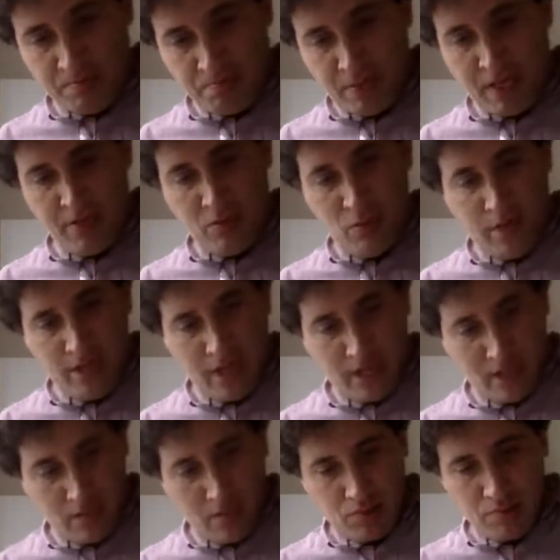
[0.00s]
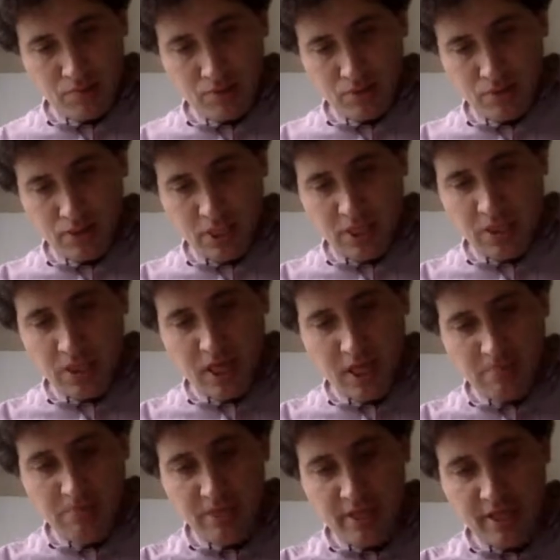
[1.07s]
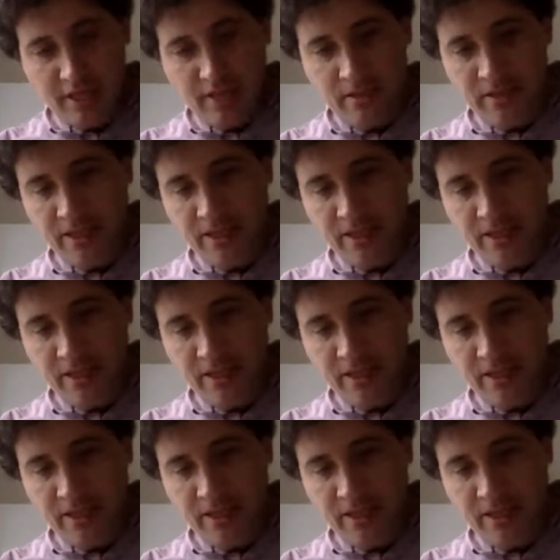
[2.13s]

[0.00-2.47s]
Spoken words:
by the way, in games like